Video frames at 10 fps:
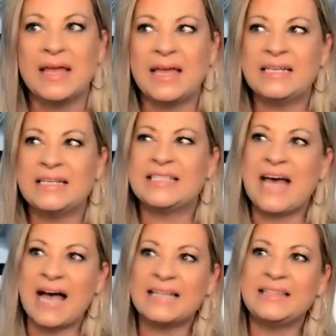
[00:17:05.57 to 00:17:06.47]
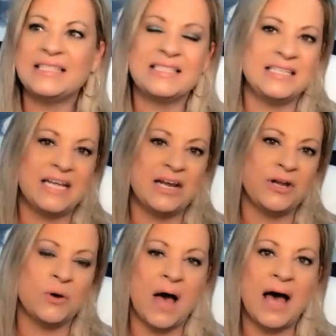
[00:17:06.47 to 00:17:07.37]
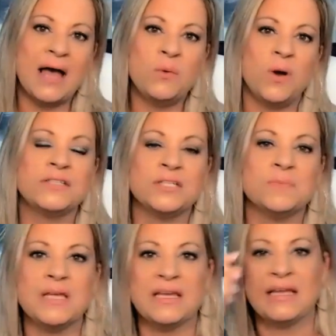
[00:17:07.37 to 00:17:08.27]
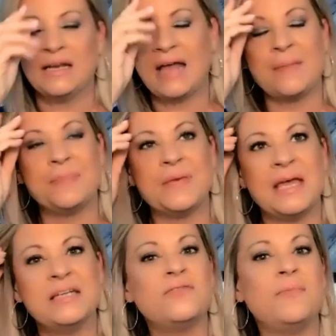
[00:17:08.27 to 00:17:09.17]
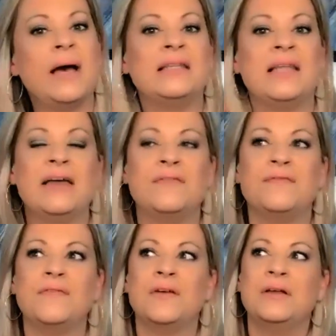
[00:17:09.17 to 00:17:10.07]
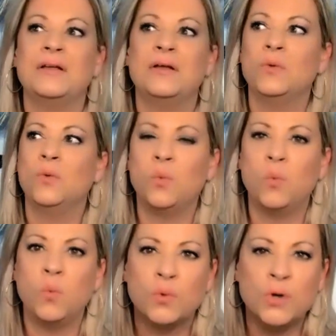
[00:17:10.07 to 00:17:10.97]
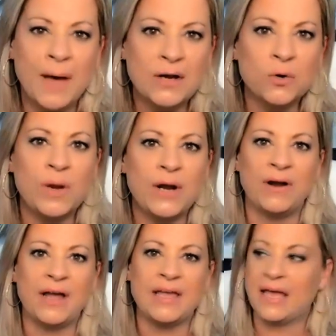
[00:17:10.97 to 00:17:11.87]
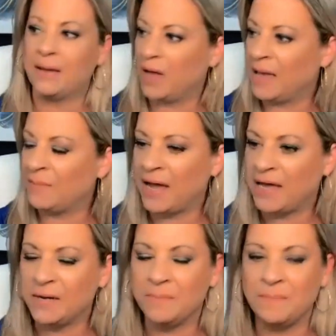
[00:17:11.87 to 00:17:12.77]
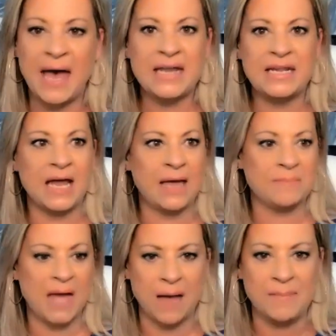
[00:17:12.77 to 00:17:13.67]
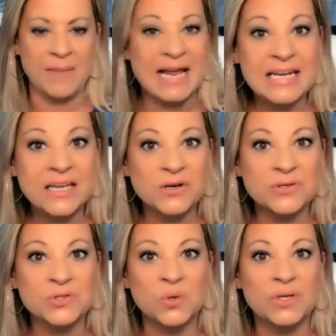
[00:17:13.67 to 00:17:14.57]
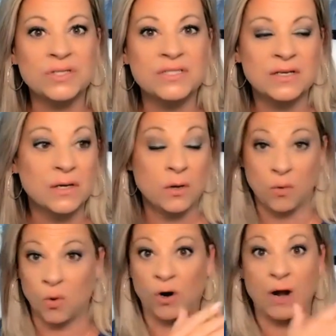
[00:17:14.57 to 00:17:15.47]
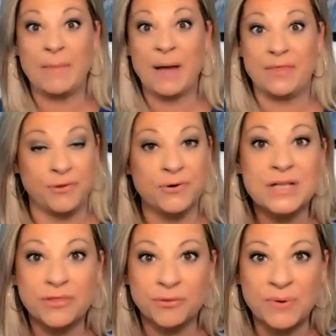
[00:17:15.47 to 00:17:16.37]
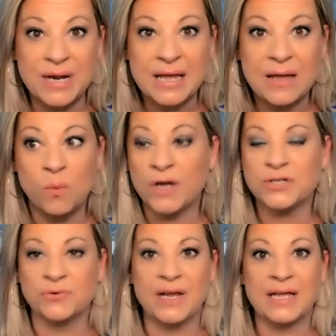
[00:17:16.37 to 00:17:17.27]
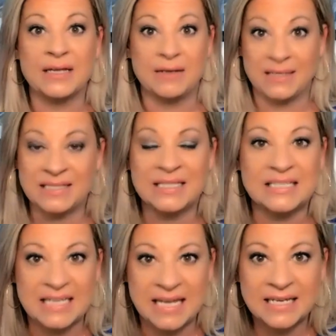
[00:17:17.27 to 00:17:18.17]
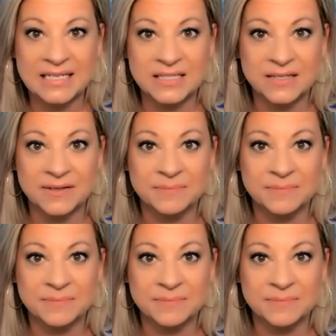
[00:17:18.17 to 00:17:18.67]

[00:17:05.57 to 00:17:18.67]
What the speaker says: And is that the scenario I want to be in at the end of my life? No matter where I am I on a bed and I'm 80 years old, or am I 33 wondering, is this it?